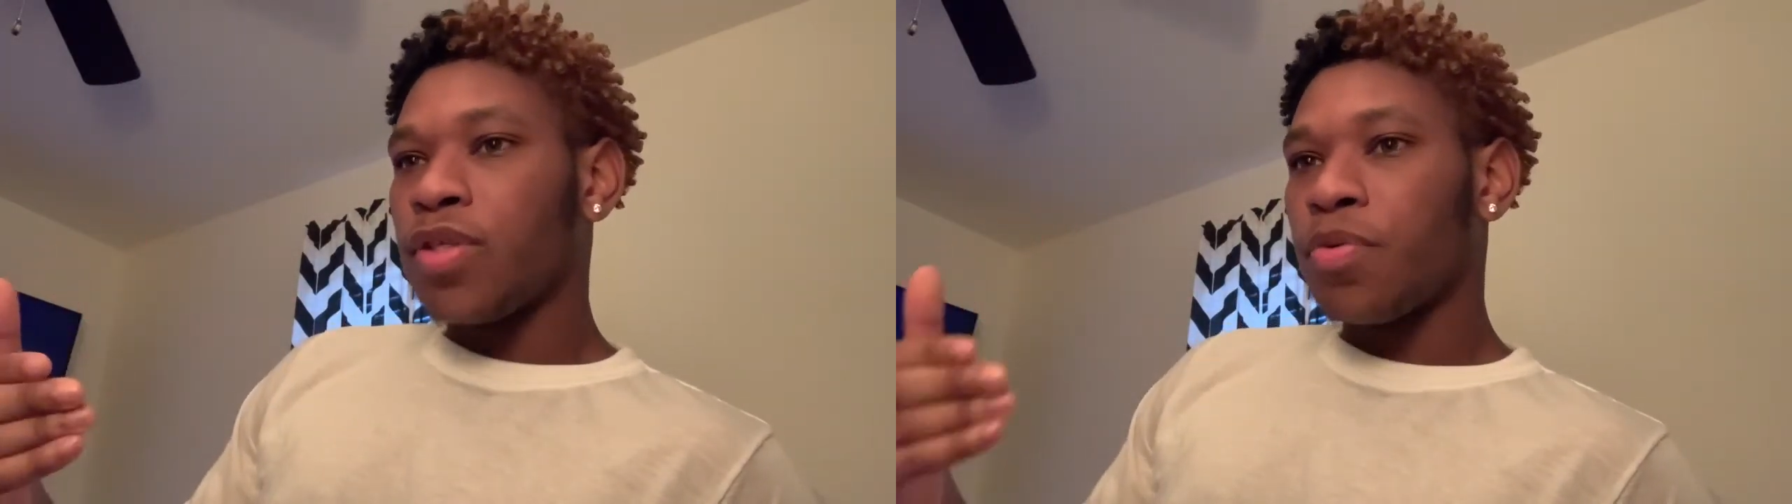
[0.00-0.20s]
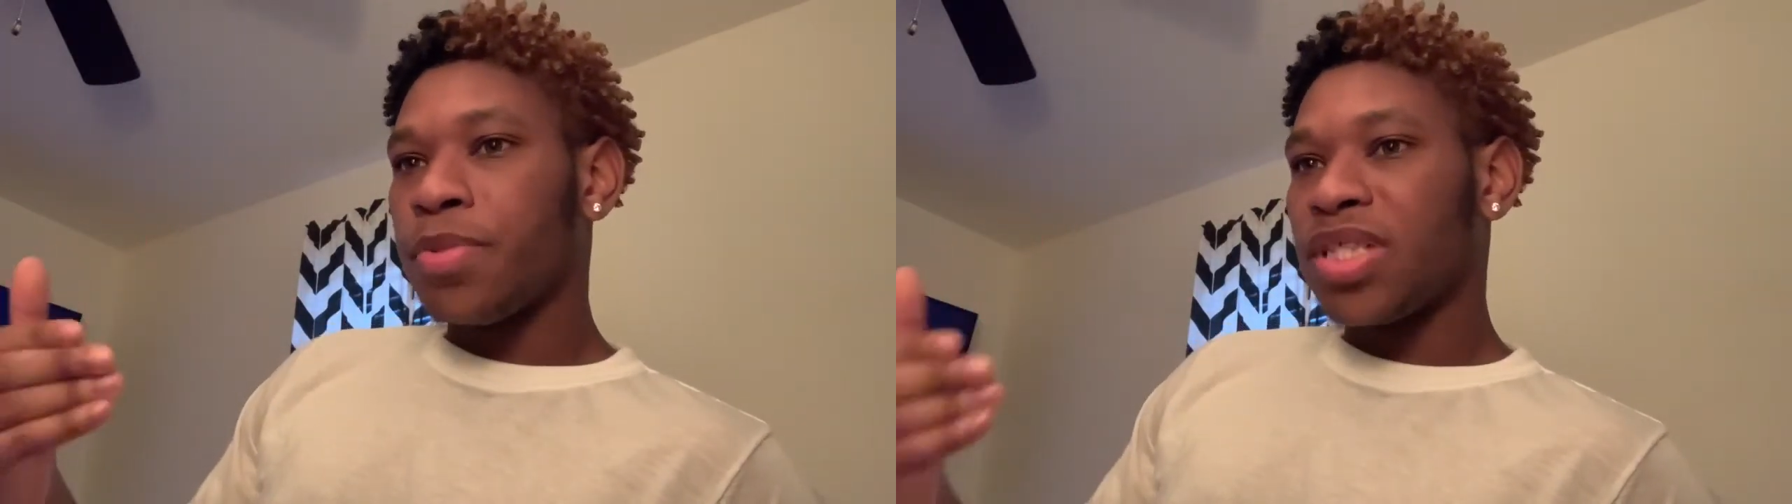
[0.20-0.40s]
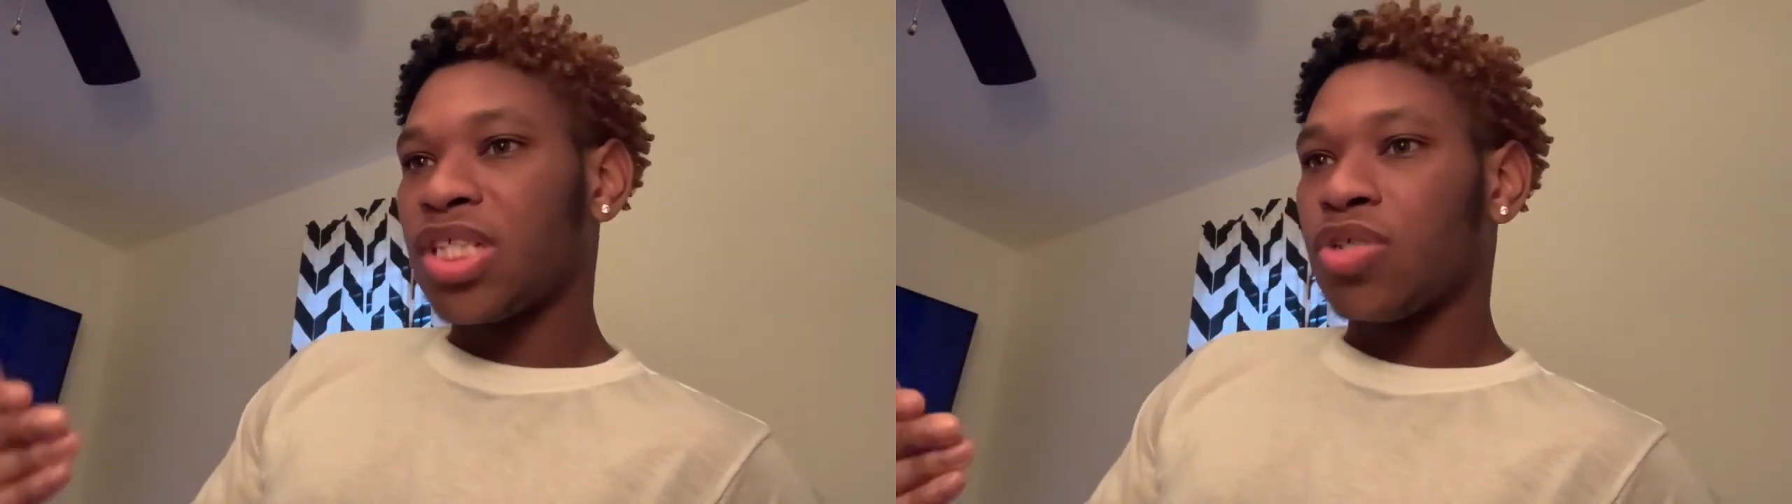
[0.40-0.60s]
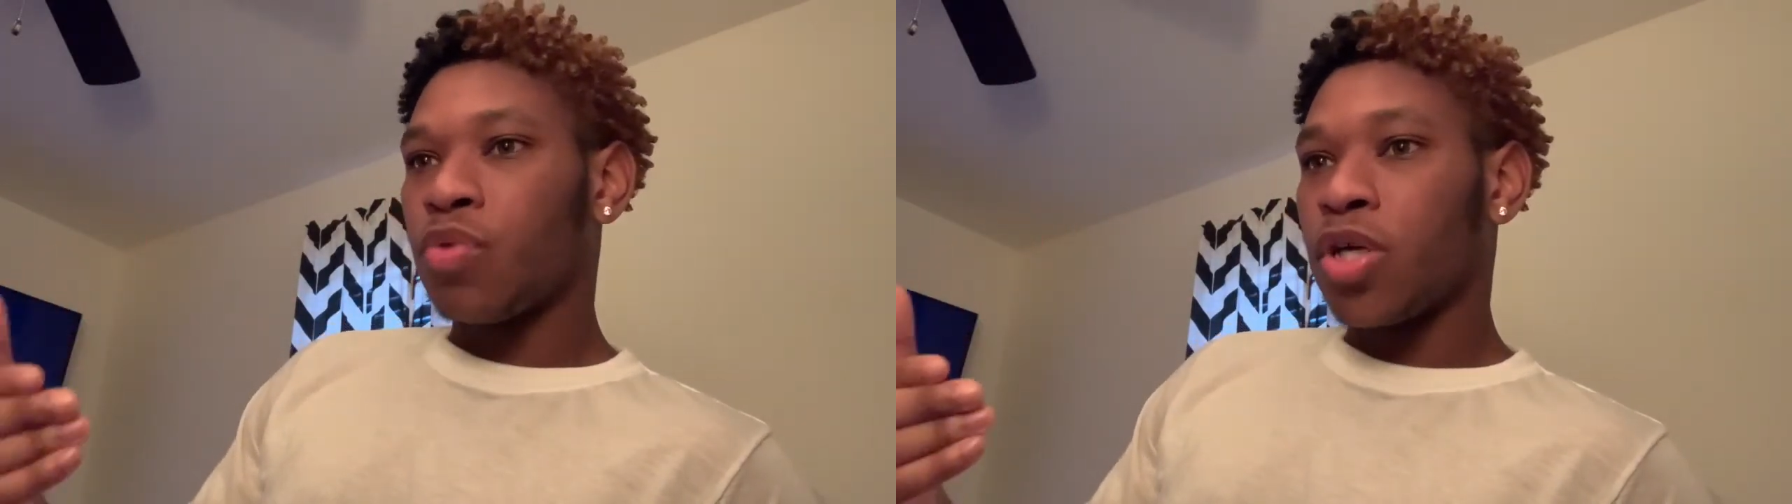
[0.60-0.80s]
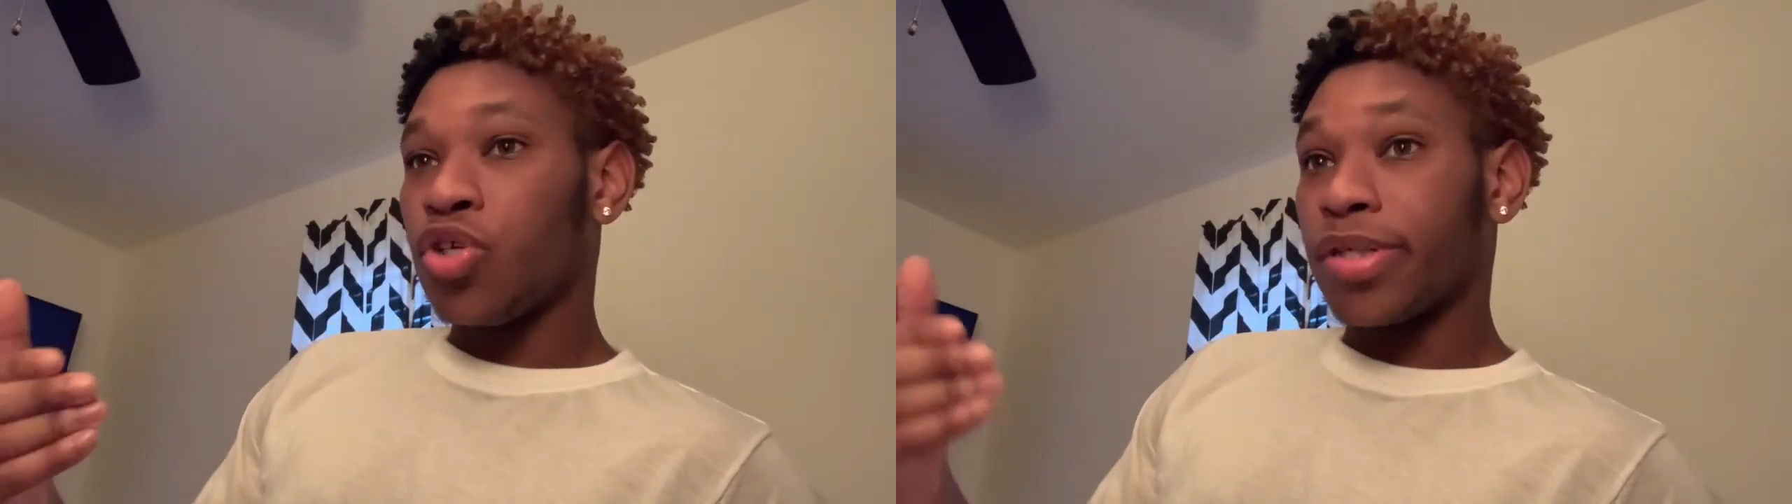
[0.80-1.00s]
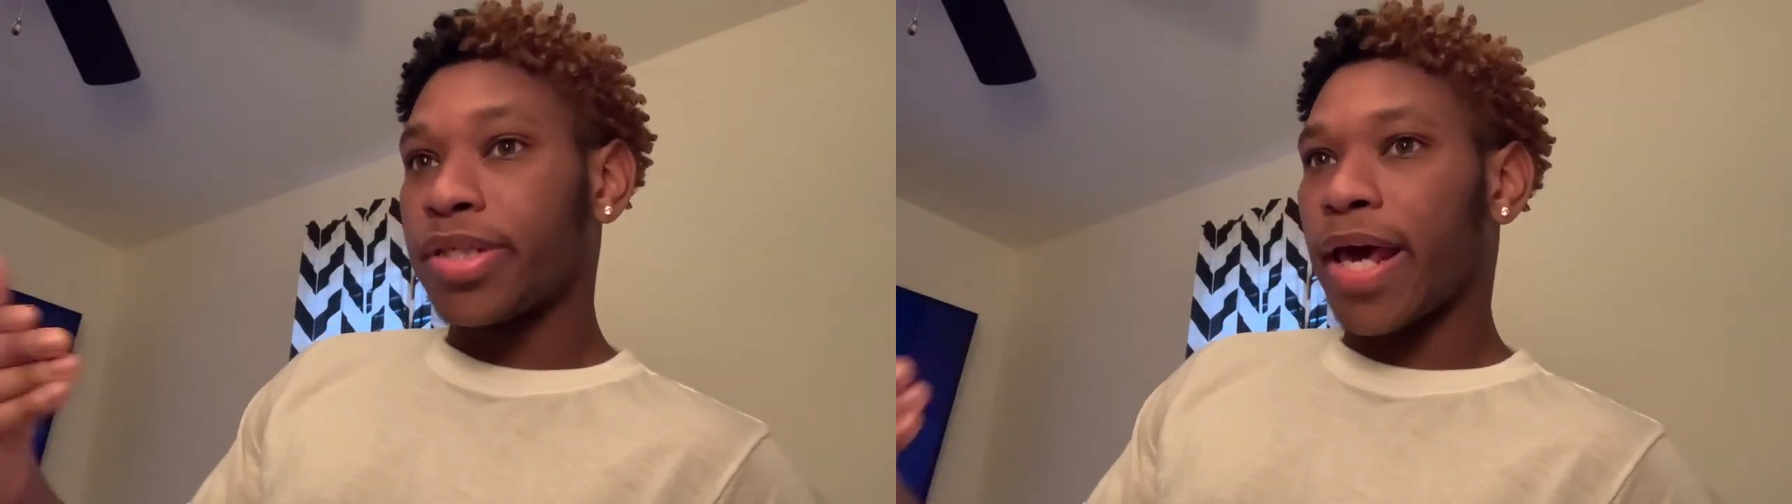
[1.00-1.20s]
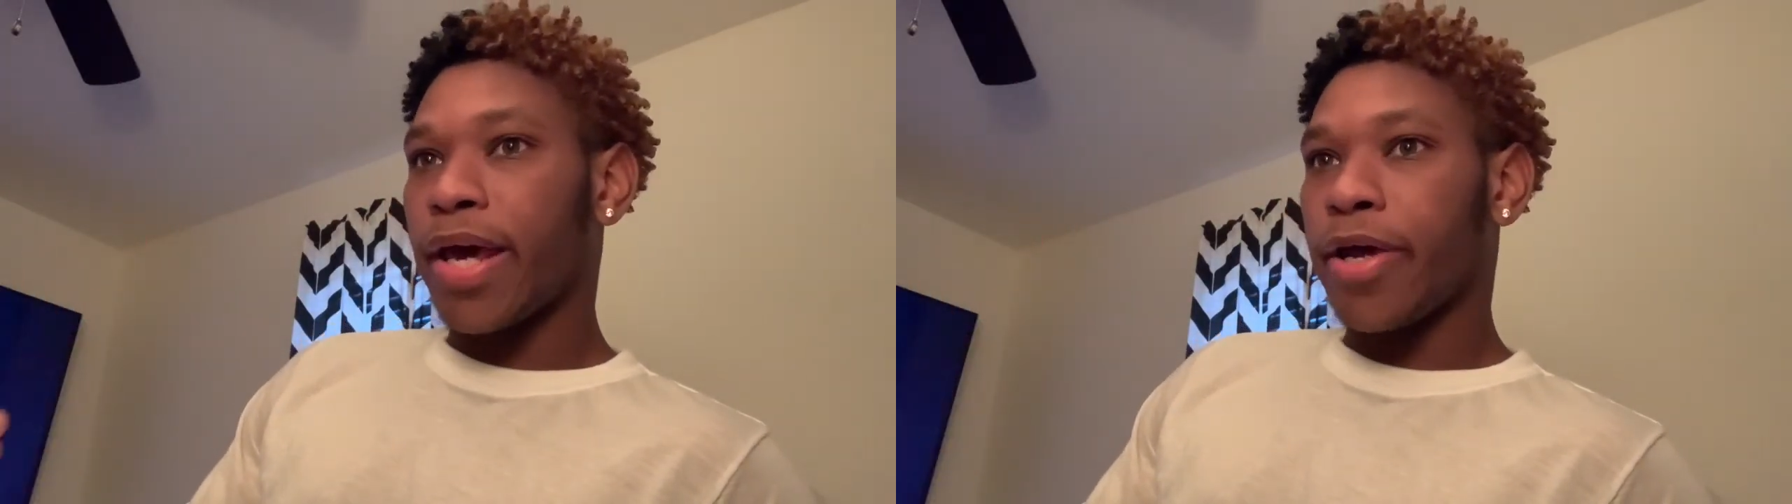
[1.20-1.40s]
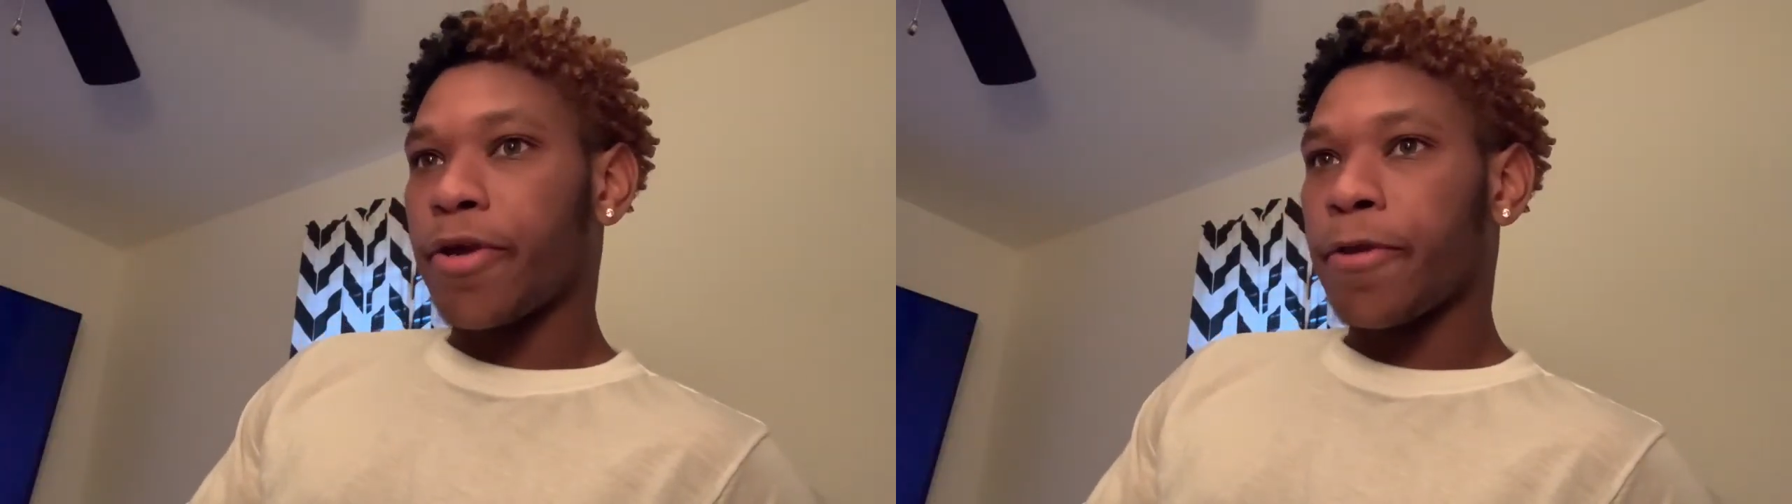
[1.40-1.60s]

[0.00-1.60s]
a position where you're scared,